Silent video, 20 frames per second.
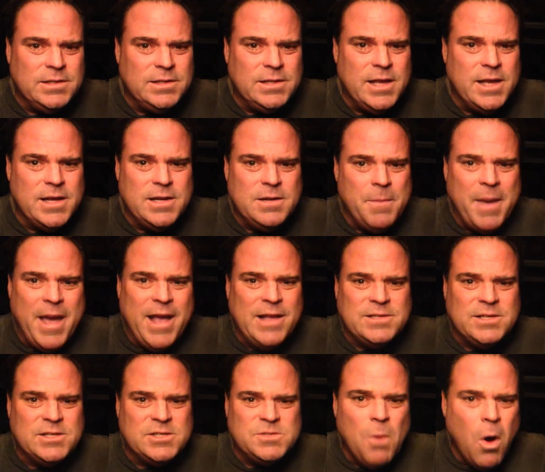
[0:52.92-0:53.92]
kid
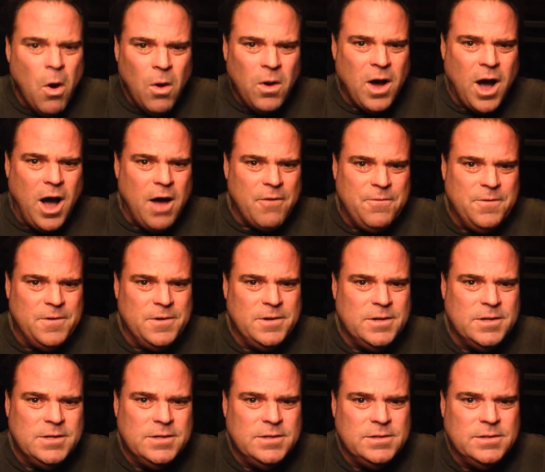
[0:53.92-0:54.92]
demands a smoke off,
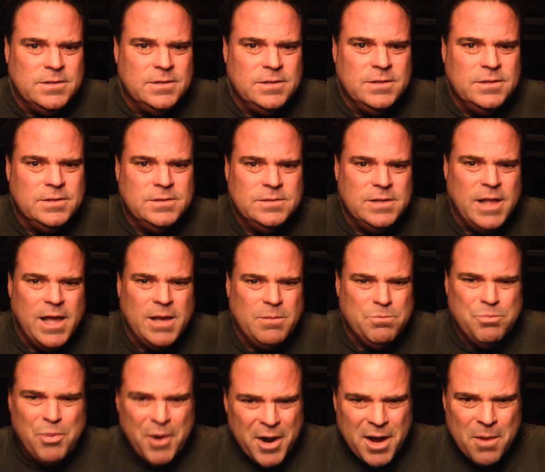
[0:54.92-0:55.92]
and
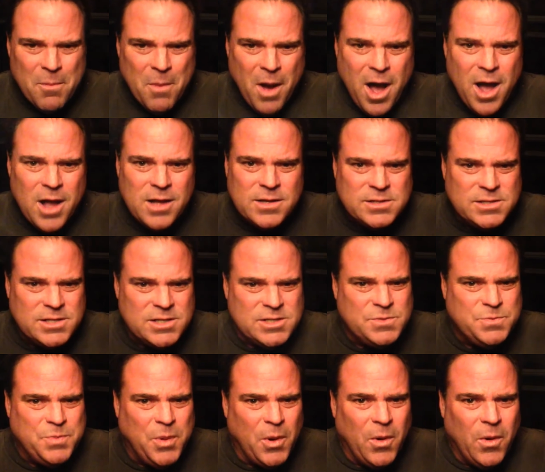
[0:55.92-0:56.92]
like, bring him on, says
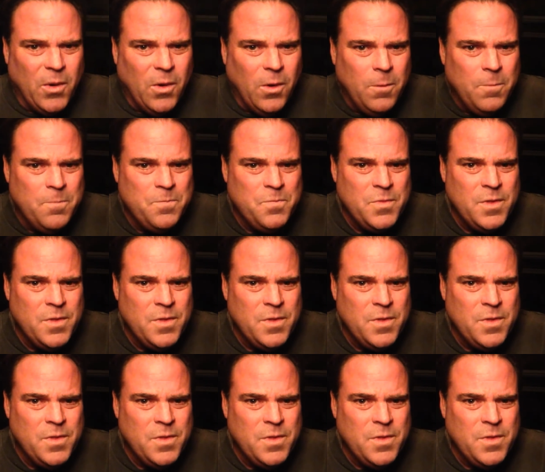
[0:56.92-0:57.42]
Pearl.